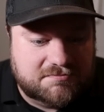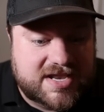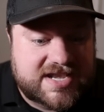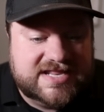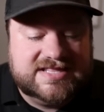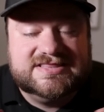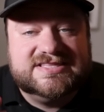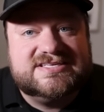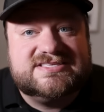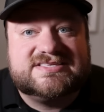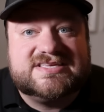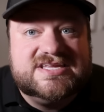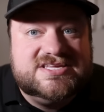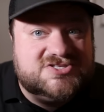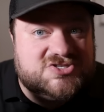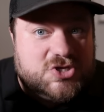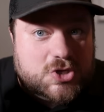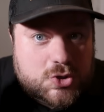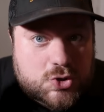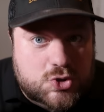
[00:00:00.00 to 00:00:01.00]
meaning this
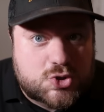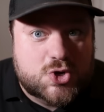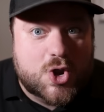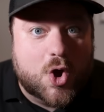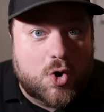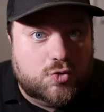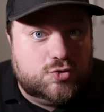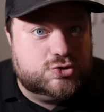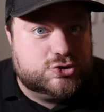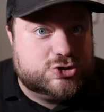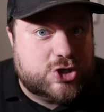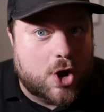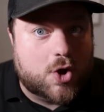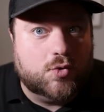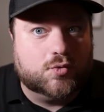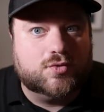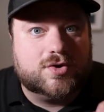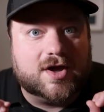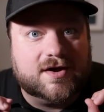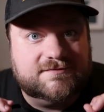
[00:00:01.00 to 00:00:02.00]
is no
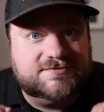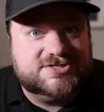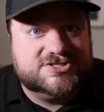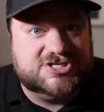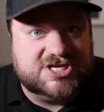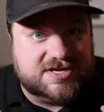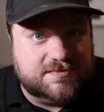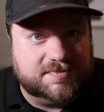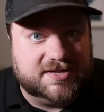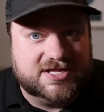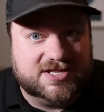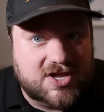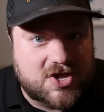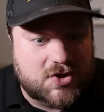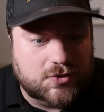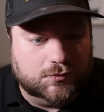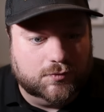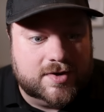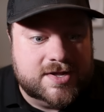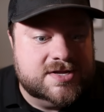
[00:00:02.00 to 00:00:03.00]
joke of a G P
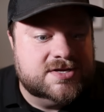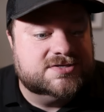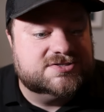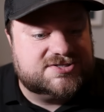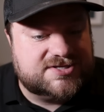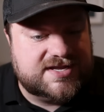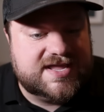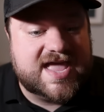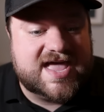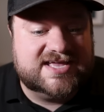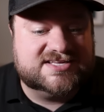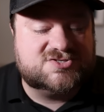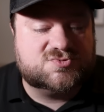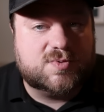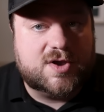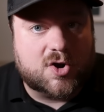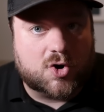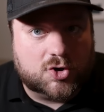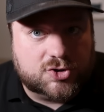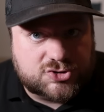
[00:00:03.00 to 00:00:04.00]
U. So yes,
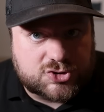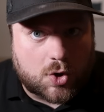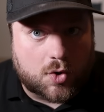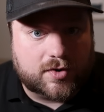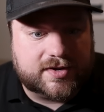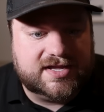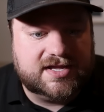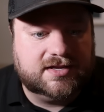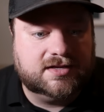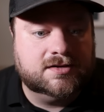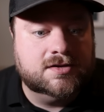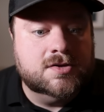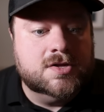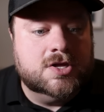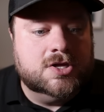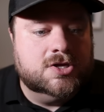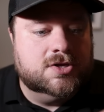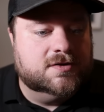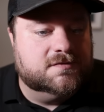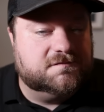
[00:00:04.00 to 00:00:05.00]
we are talking
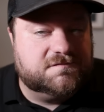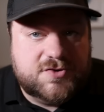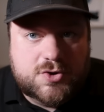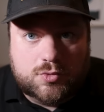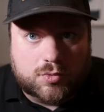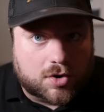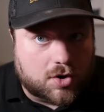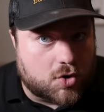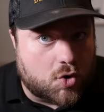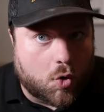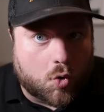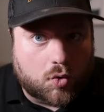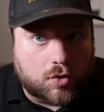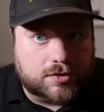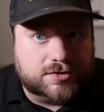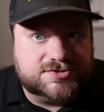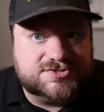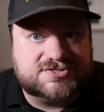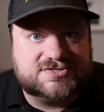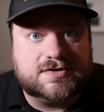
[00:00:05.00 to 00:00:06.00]
fewer
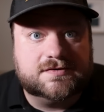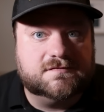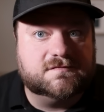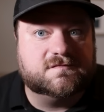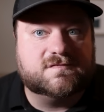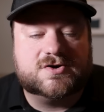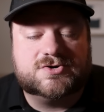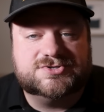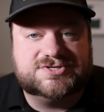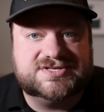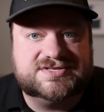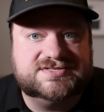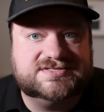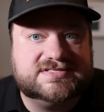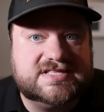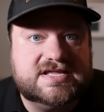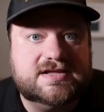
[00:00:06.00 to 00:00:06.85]
cores versus